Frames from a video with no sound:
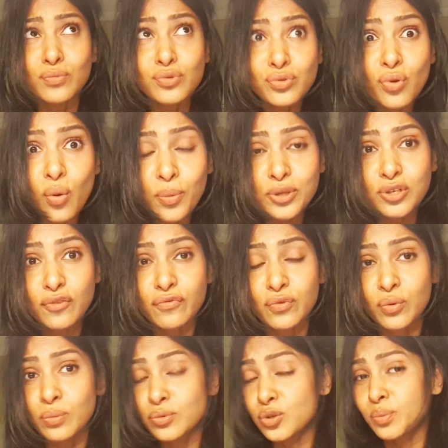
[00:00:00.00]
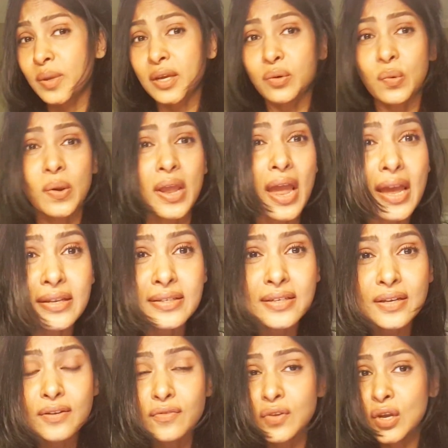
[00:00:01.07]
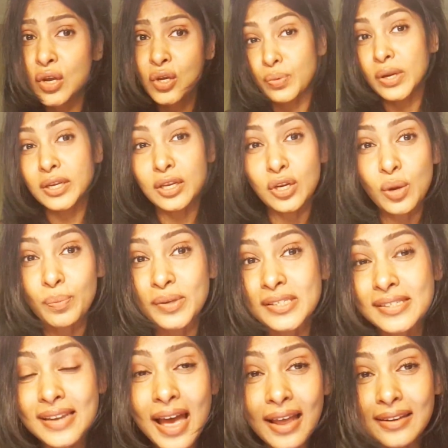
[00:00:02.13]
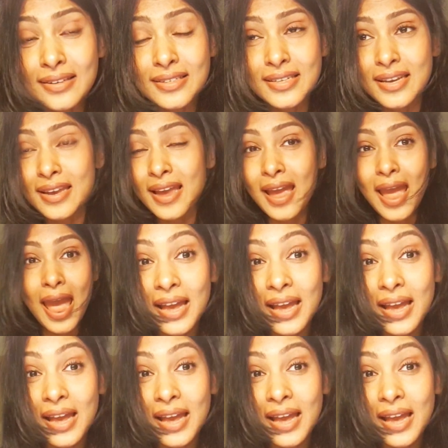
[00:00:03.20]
to be creative, bring in your personality,